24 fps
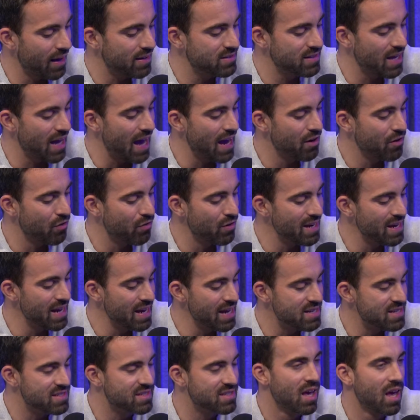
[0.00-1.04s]
category
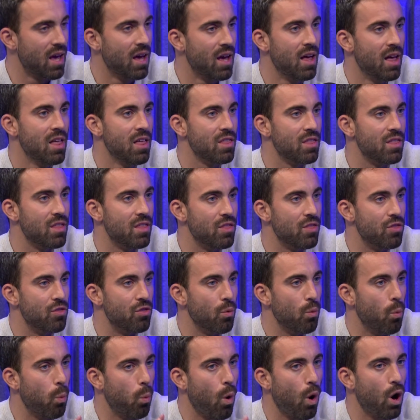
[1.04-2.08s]
is the
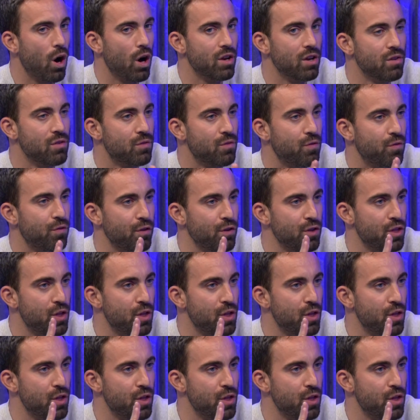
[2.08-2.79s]
one for the